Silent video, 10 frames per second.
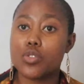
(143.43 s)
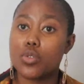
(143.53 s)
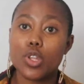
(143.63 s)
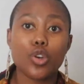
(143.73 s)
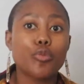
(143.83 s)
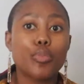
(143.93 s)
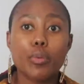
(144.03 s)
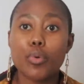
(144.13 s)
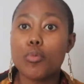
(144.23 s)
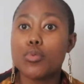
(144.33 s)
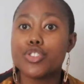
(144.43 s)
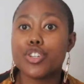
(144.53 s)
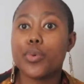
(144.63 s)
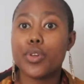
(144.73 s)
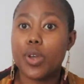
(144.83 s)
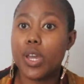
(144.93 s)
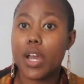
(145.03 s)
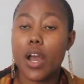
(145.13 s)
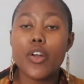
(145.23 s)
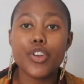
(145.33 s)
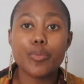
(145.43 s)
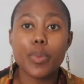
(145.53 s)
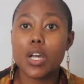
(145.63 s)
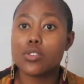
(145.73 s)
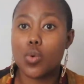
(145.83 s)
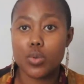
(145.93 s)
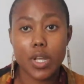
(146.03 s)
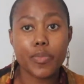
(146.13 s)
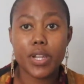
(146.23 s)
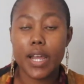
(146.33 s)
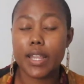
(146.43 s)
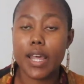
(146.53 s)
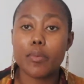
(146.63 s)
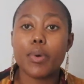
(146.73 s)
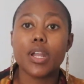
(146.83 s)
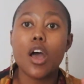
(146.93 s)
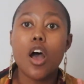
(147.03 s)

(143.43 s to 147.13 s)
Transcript: So there could be a promotion where you're getting 100 bucks or something like that, but